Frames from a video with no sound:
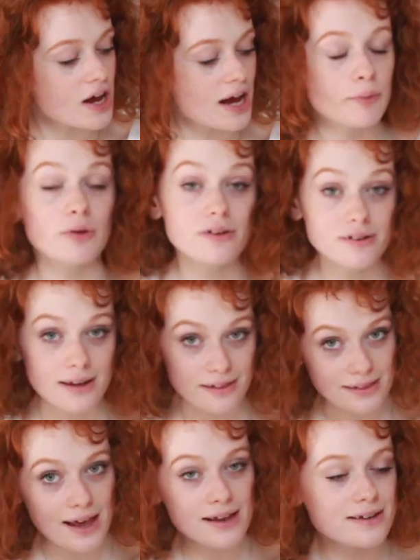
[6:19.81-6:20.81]
I'm going to
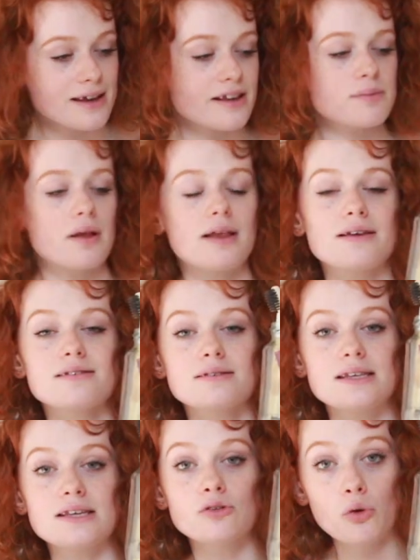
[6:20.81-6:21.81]
take that as well as
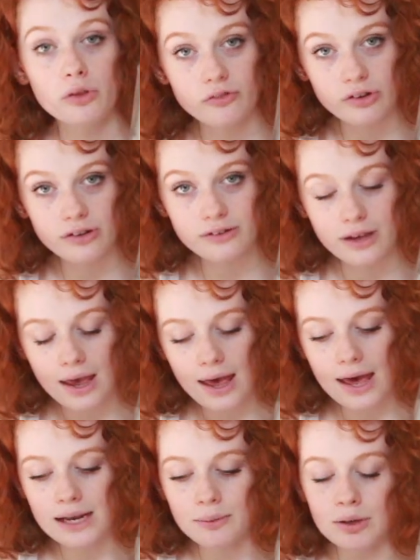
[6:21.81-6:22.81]
the toiletries
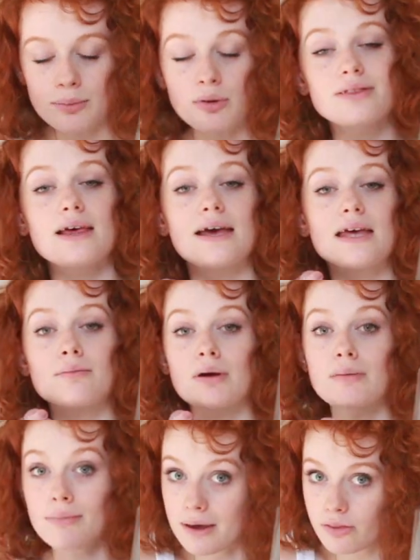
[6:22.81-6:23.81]
and I'm going to put that in
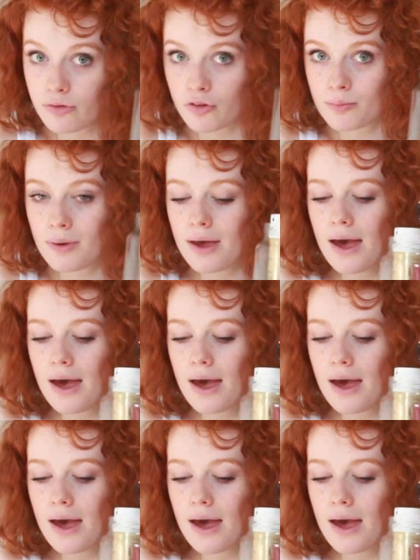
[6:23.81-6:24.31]
my bathroom.